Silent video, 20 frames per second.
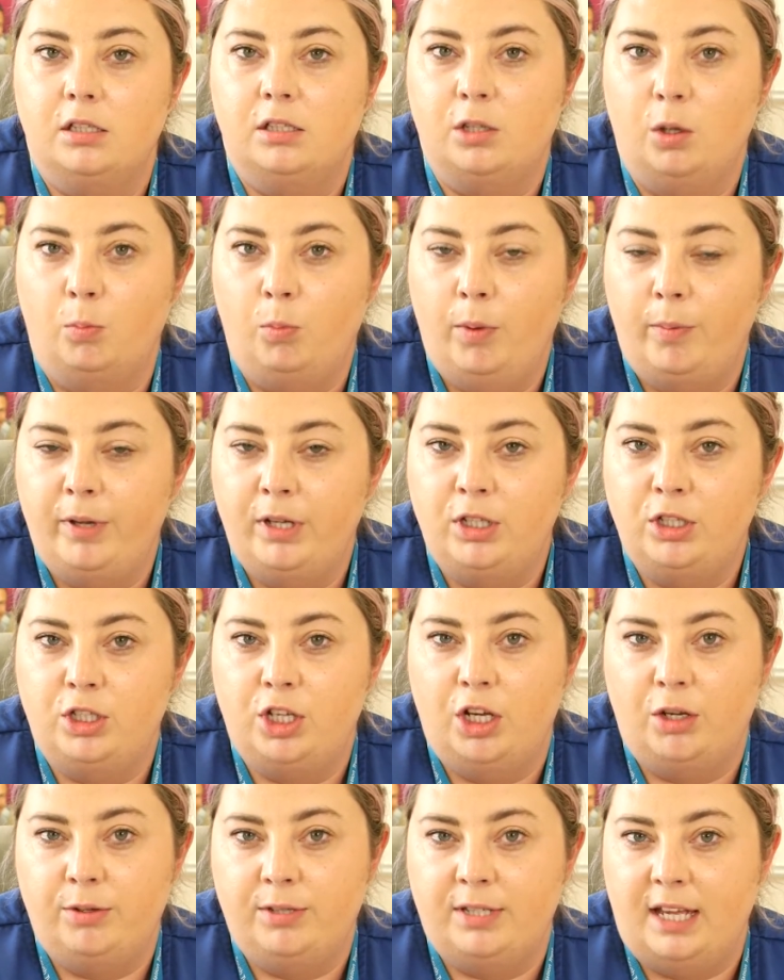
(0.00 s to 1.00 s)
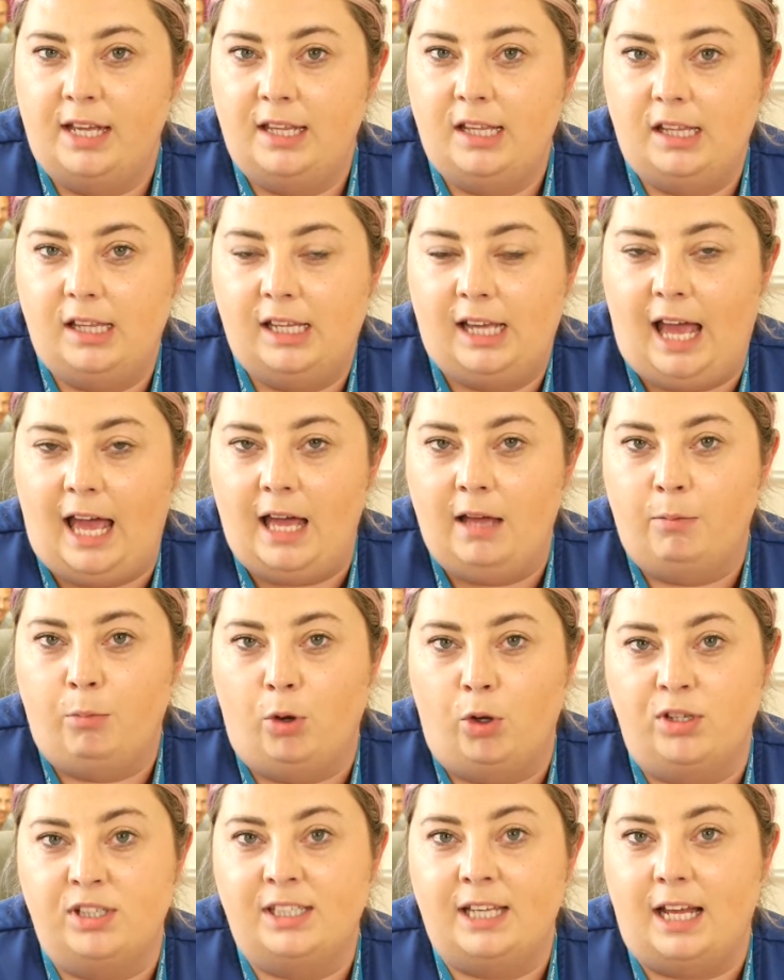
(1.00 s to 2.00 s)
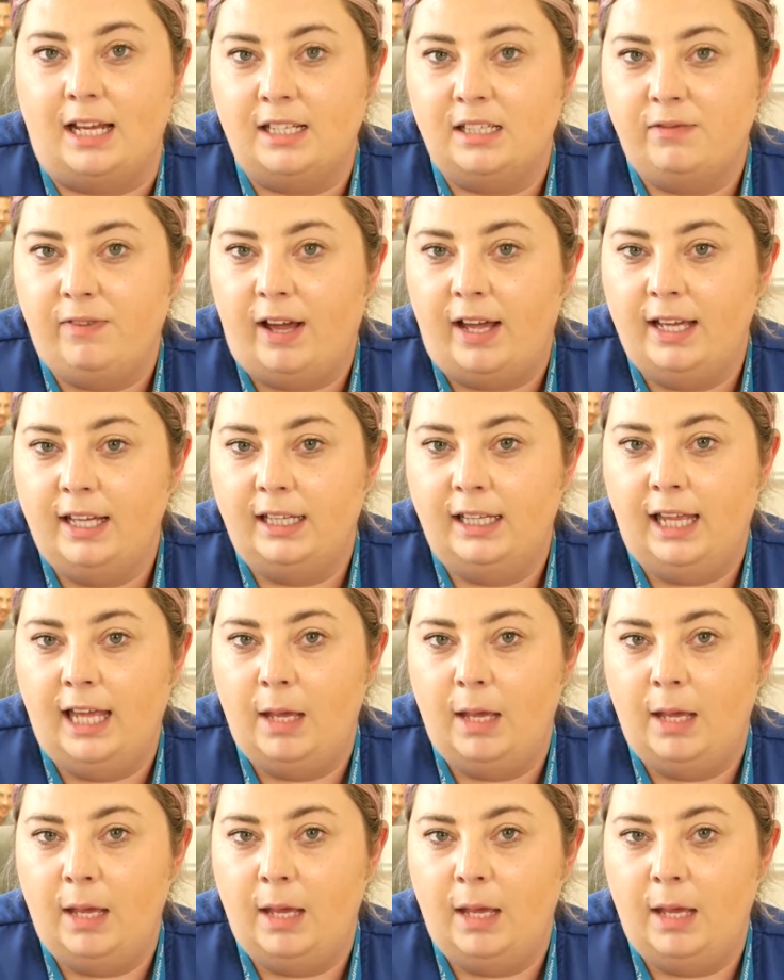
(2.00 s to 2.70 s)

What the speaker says: Some women do say that they get a more satisfying